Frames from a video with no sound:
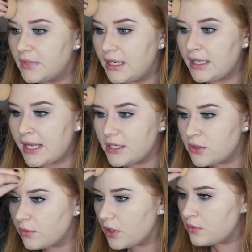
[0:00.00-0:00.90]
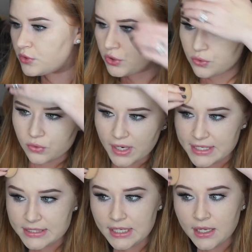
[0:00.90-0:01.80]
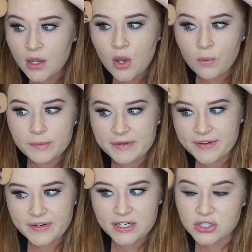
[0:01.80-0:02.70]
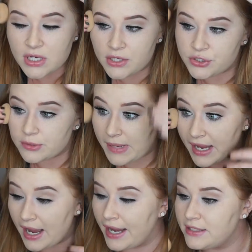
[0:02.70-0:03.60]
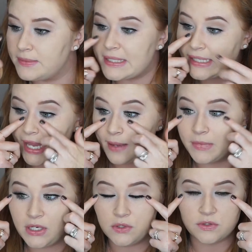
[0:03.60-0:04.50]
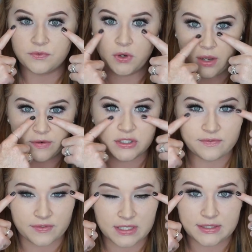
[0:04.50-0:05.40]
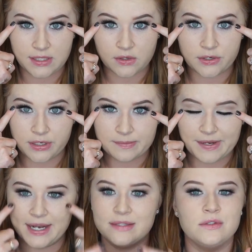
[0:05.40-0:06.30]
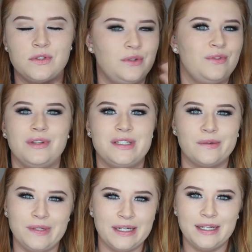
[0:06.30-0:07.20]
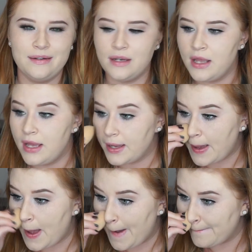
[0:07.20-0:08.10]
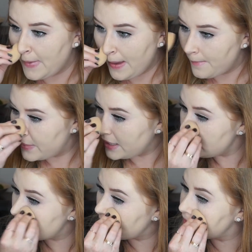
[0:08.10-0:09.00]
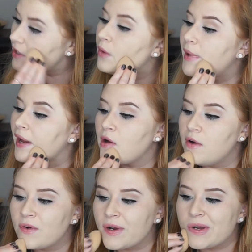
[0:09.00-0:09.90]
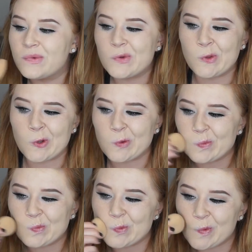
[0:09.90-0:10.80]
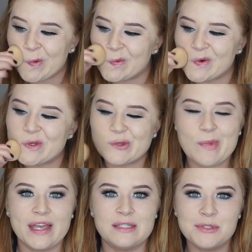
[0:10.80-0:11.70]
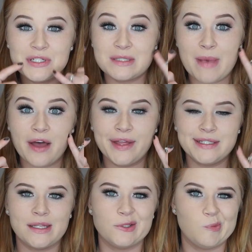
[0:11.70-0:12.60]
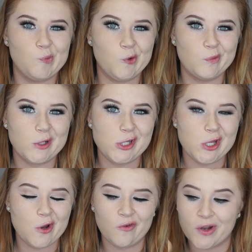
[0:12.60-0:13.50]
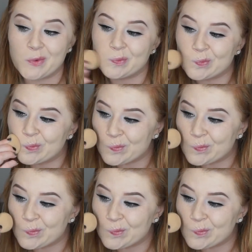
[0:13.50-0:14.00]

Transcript: And again, I don't go too crazy with my foundation under my eyes, because I am going to use a full coverage concealer underneath my eyes, and so you really don't need it. But I just like to go back over and over smile, especially smile lines. I like to move my cheek over.